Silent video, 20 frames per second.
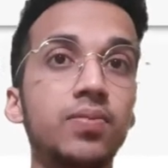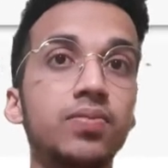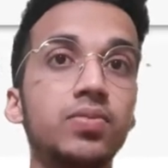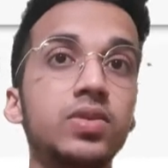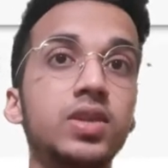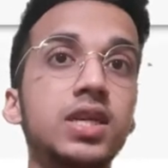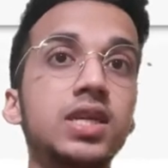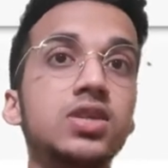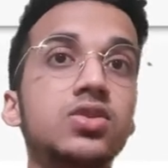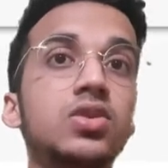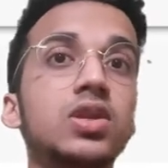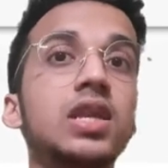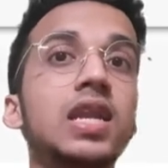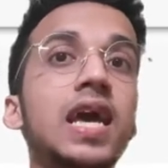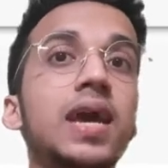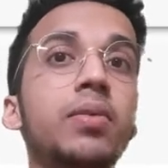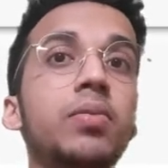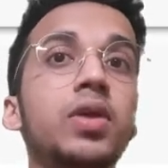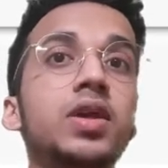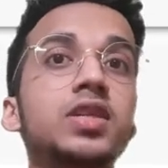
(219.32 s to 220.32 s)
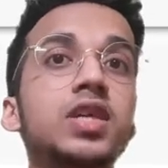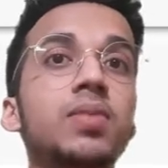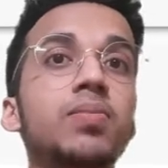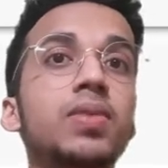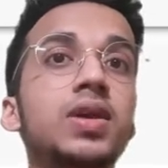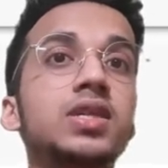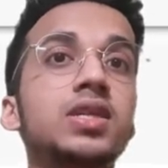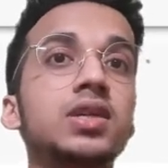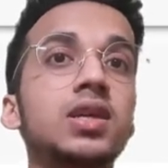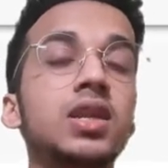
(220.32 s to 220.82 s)
These three libraries are
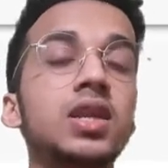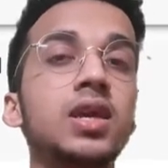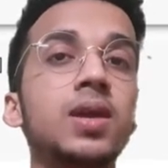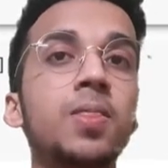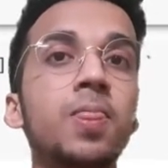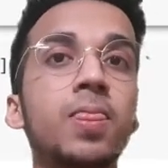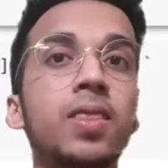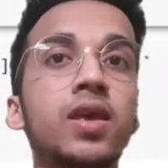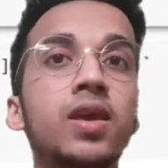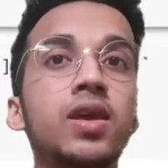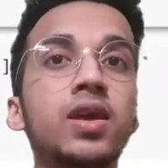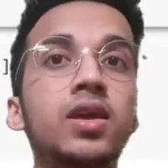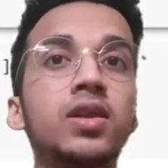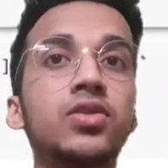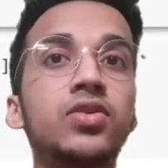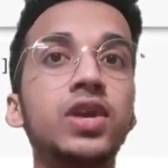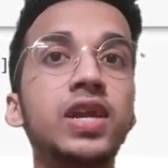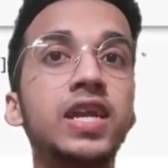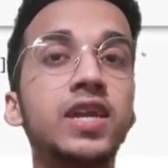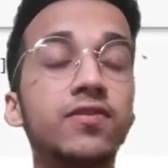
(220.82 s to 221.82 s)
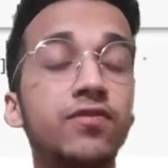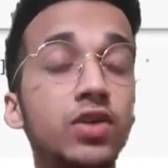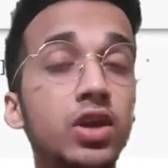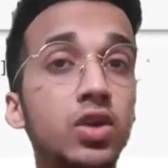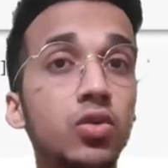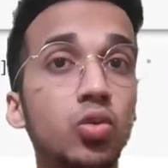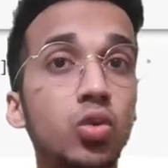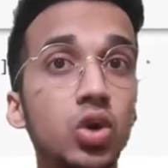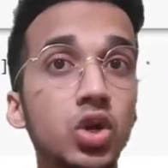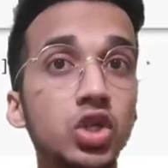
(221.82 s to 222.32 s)
basically three
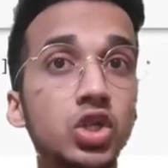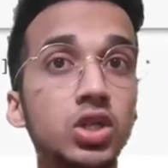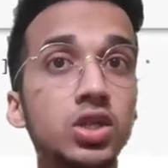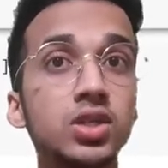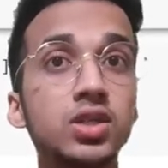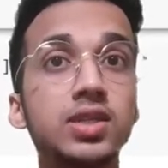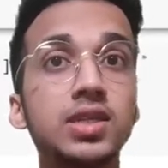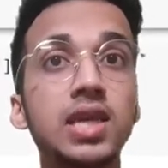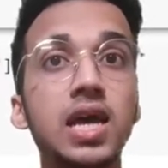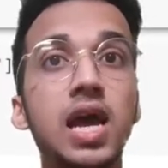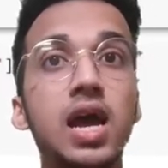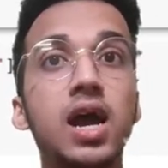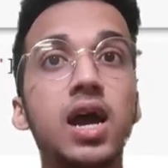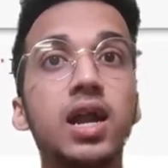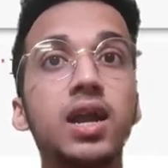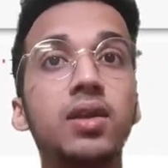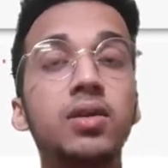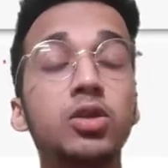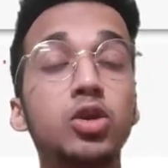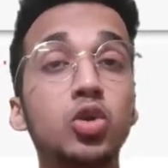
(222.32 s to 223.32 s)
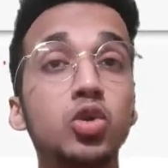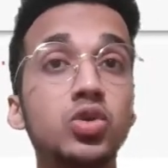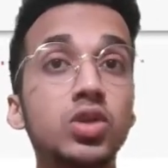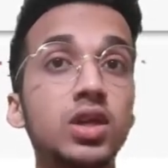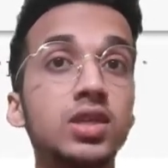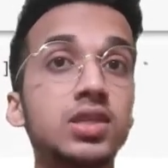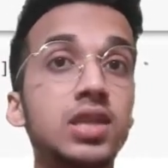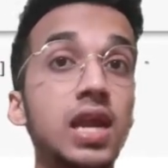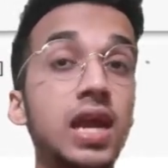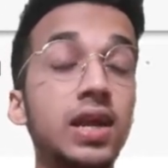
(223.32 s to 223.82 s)
different versions and use
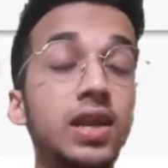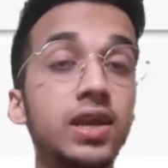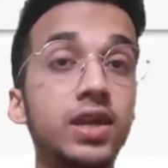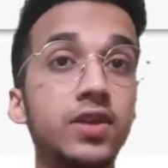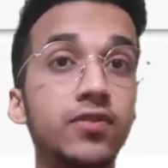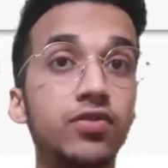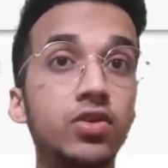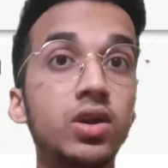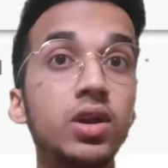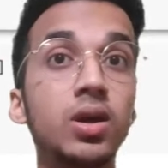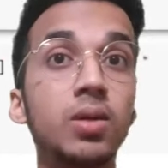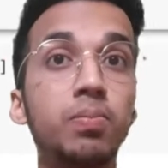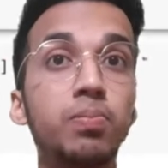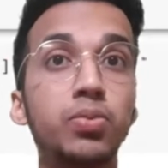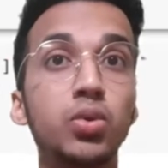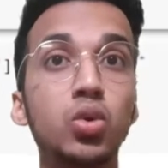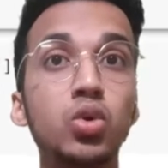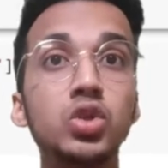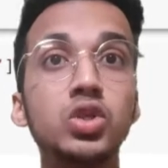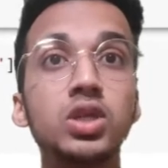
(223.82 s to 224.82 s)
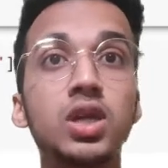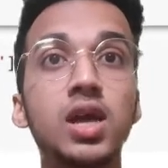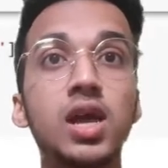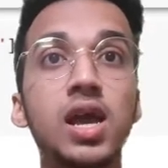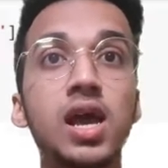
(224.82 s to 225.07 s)
a slightly different approach.